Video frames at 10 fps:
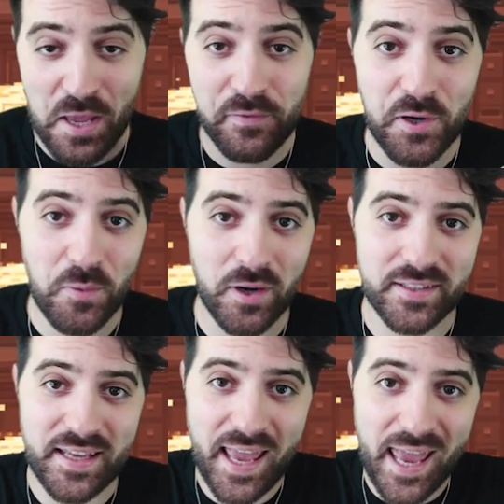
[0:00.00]
If you don't
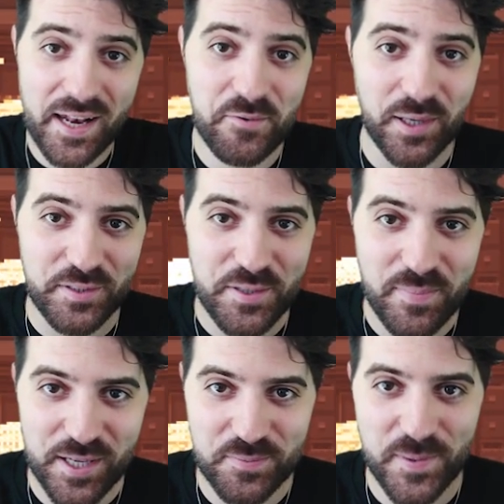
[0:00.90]
want anyone to
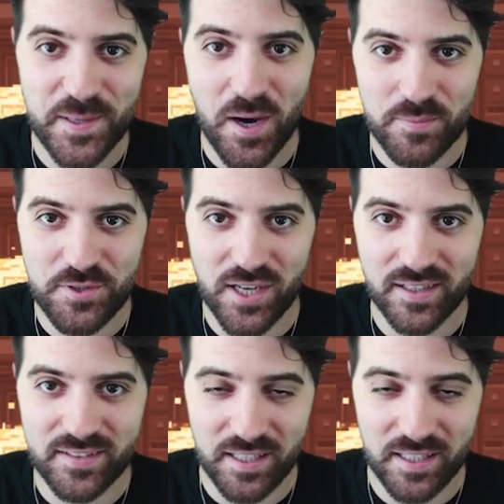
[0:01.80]
mess with the object,